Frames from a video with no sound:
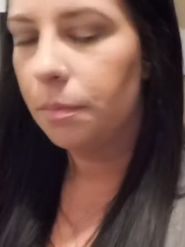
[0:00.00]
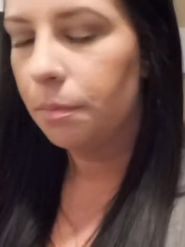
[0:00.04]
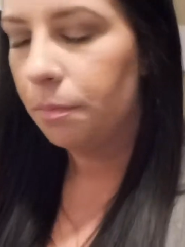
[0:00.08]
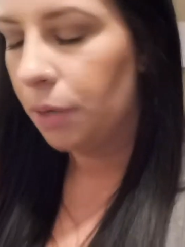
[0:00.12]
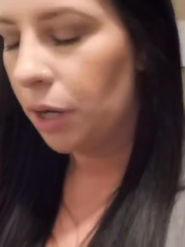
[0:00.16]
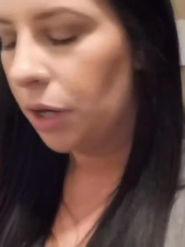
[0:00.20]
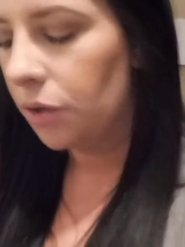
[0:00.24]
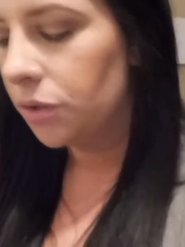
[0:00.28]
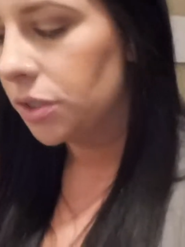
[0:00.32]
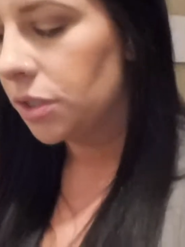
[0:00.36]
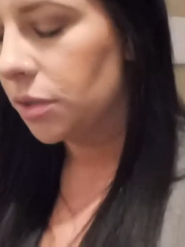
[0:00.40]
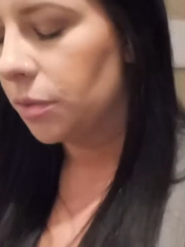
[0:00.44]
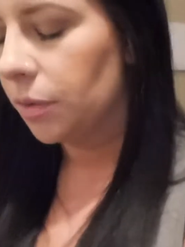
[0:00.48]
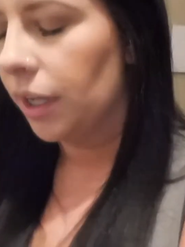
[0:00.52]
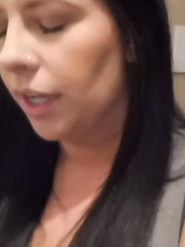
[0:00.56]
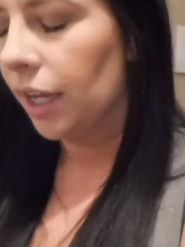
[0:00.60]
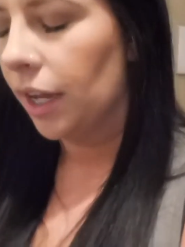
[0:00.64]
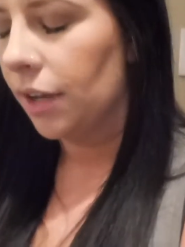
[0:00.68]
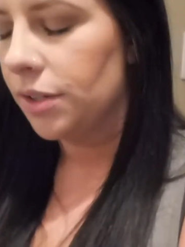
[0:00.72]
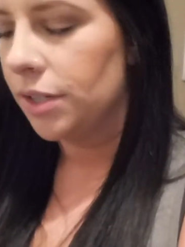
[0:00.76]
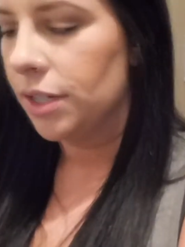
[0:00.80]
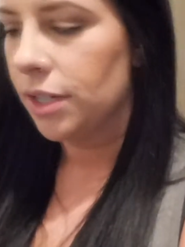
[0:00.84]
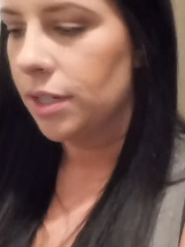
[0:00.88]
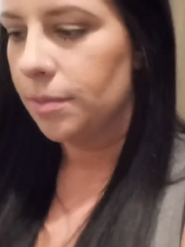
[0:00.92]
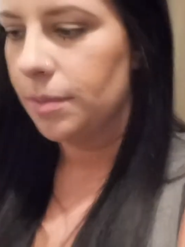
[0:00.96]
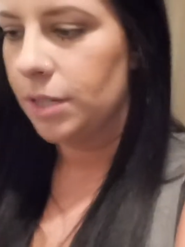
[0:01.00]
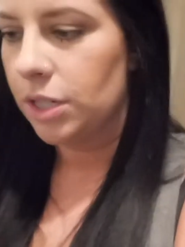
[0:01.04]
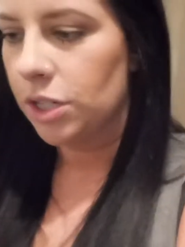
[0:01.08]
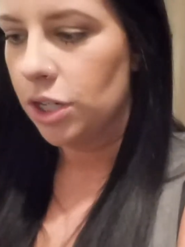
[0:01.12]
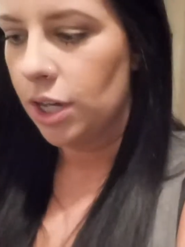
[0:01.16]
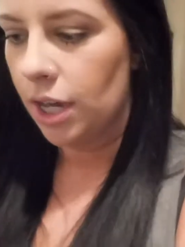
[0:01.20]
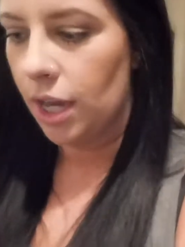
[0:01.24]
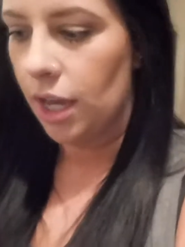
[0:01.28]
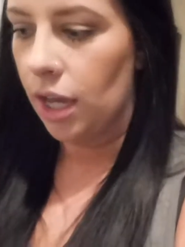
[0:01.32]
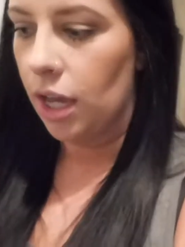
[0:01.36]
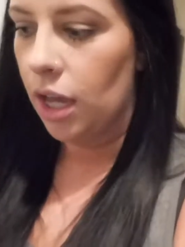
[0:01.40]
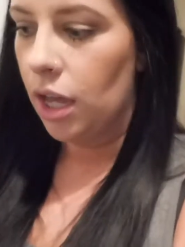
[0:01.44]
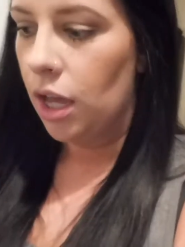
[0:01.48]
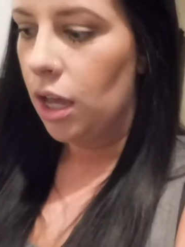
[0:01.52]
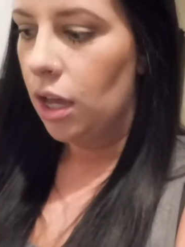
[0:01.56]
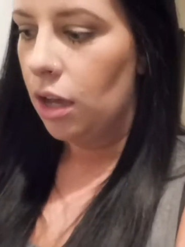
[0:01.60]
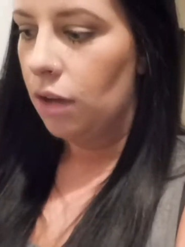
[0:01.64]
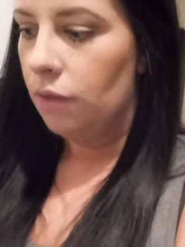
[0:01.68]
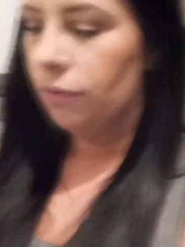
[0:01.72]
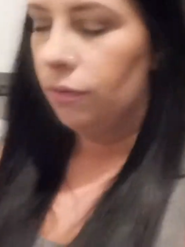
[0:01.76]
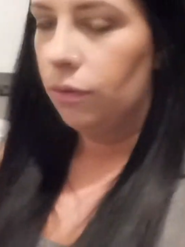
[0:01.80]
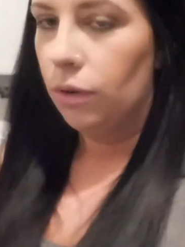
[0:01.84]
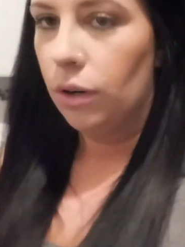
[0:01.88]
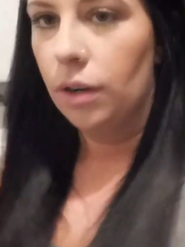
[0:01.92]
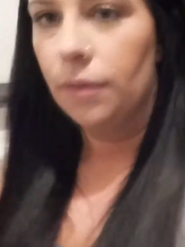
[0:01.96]
post-workout, shake
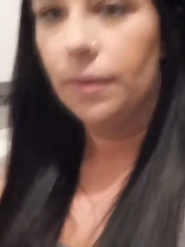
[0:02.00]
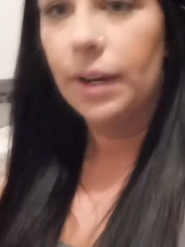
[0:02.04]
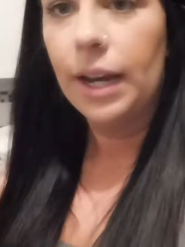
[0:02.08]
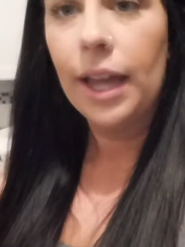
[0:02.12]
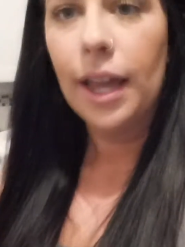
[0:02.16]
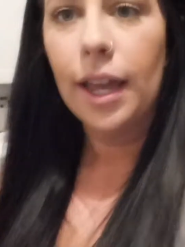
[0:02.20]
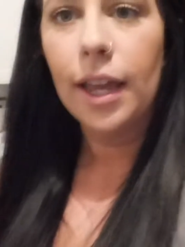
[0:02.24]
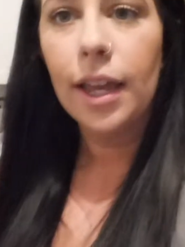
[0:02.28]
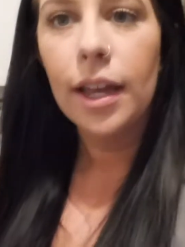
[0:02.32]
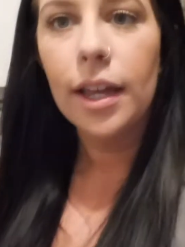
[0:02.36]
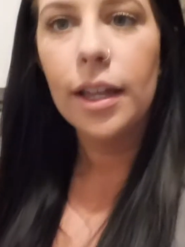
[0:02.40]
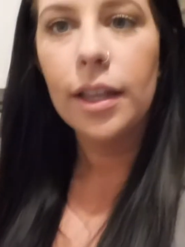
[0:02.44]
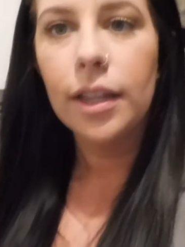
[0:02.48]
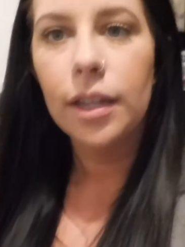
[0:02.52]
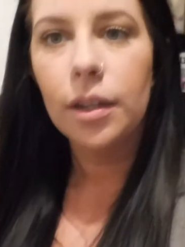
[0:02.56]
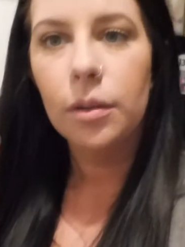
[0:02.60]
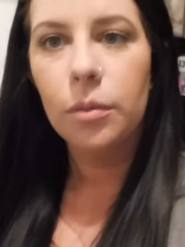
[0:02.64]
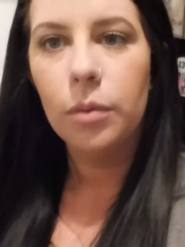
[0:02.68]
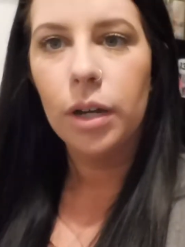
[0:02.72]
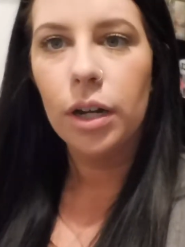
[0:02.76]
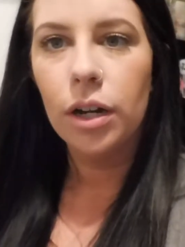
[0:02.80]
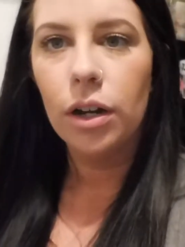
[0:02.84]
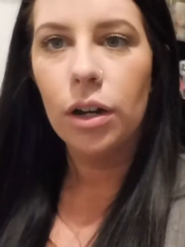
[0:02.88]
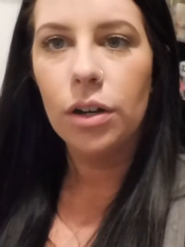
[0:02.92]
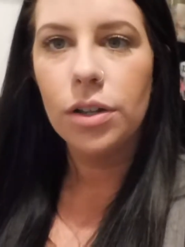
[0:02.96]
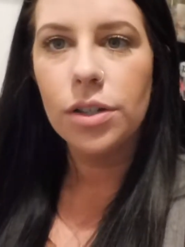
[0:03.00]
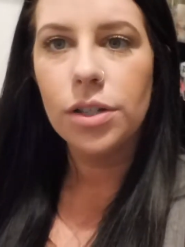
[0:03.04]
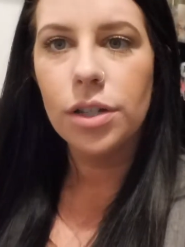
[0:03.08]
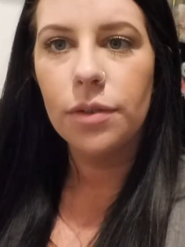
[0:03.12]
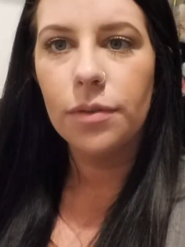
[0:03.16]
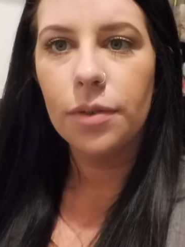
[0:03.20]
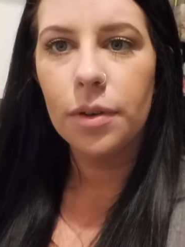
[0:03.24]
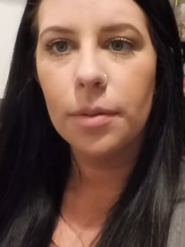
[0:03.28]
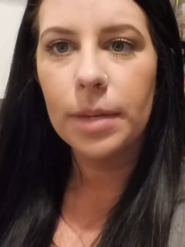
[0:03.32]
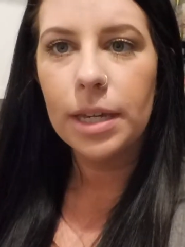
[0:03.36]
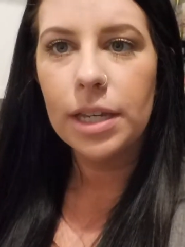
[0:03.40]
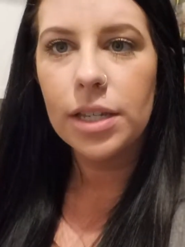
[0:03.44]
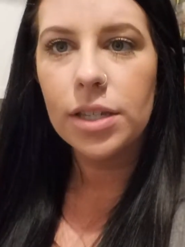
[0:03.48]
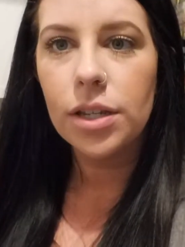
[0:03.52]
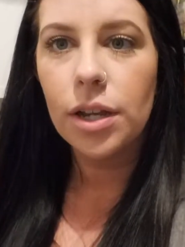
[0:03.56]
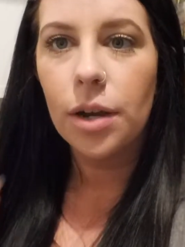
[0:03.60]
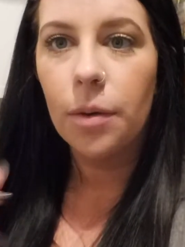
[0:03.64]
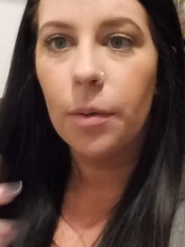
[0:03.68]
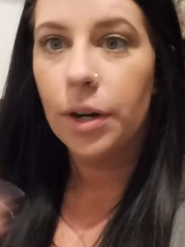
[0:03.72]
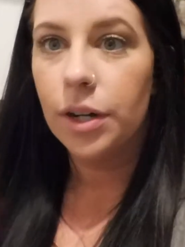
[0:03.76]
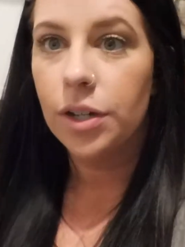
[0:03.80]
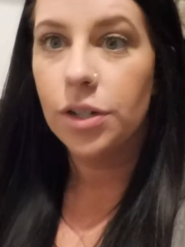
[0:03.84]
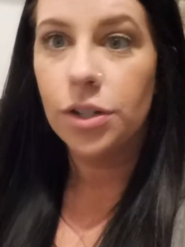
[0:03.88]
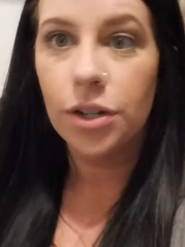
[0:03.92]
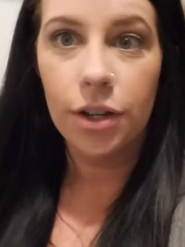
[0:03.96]
for Renee, and then one also for me. So I
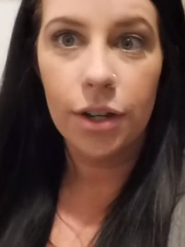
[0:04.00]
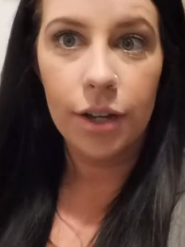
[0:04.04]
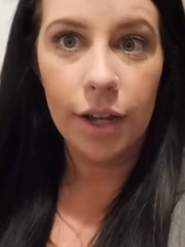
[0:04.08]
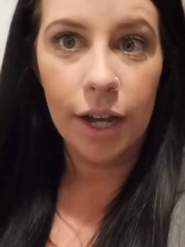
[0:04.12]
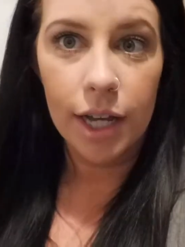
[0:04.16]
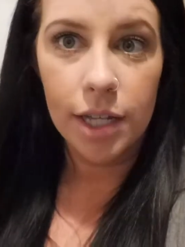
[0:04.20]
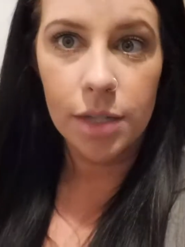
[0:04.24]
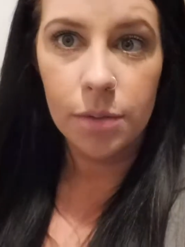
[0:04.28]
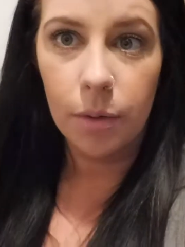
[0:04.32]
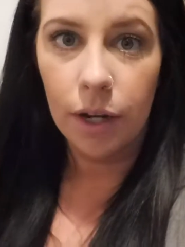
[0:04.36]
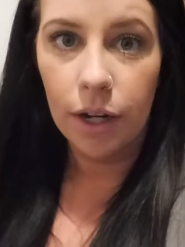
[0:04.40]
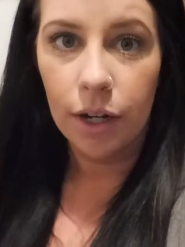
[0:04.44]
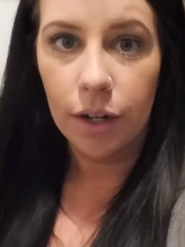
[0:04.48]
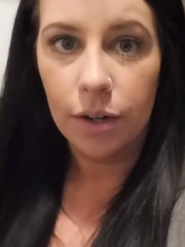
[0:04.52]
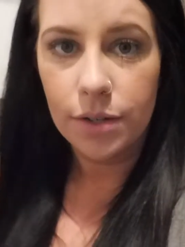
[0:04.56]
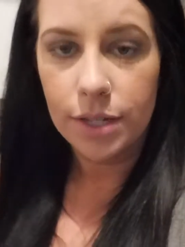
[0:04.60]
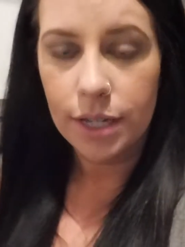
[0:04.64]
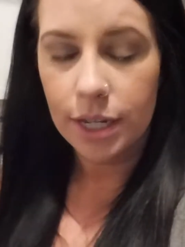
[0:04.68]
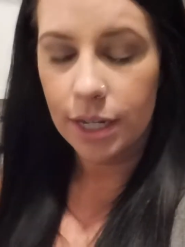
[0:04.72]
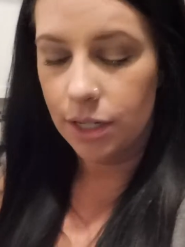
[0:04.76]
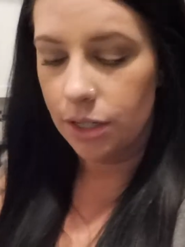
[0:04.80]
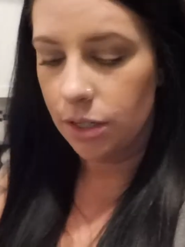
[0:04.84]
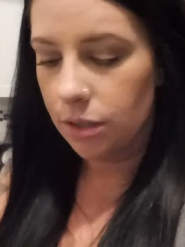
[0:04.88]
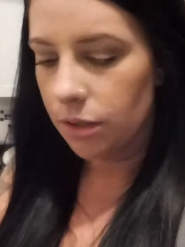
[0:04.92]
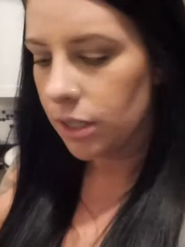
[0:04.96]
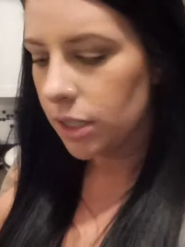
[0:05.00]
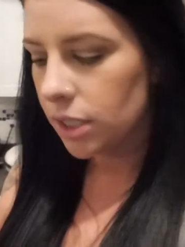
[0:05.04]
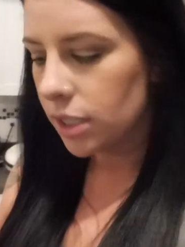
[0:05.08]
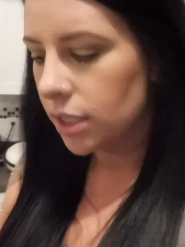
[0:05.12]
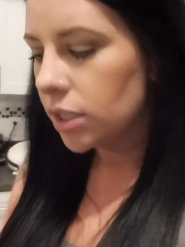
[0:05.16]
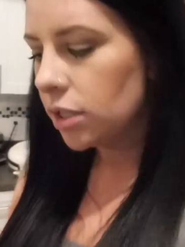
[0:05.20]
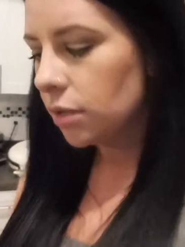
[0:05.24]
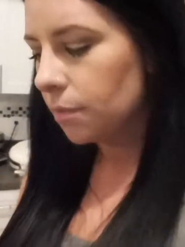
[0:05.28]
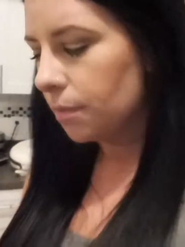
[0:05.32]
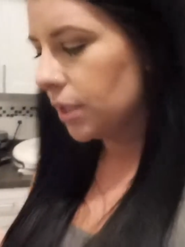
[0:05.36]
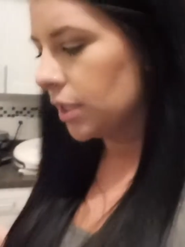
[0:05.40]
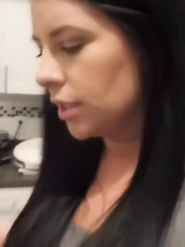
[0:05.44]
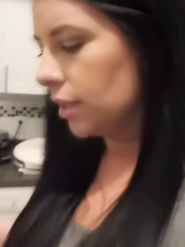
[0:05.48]
want to show you guys what goes into it. It's super